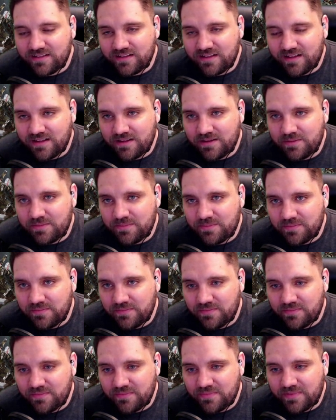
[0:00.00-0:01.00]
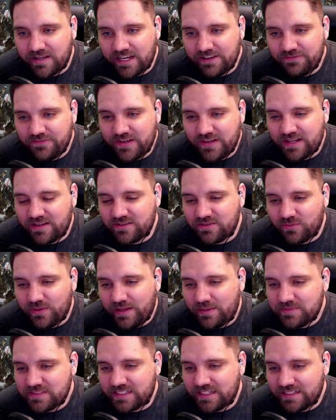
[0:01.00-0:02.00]
I found a
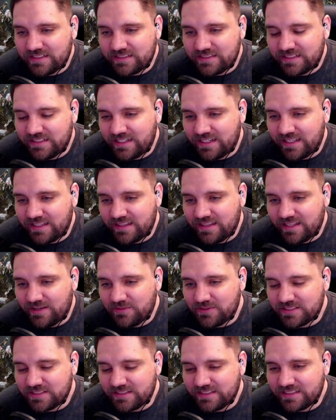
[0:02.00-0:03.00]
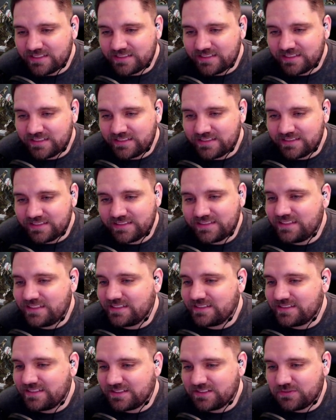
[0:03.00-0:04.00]
website today that was listing
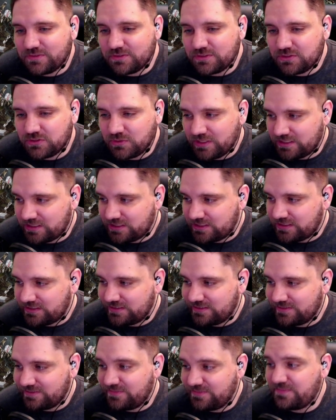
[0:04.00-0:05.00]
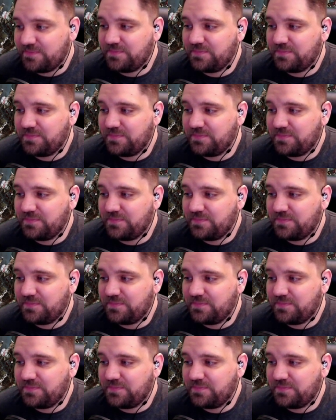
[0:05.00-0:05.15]
statistics for Twitch.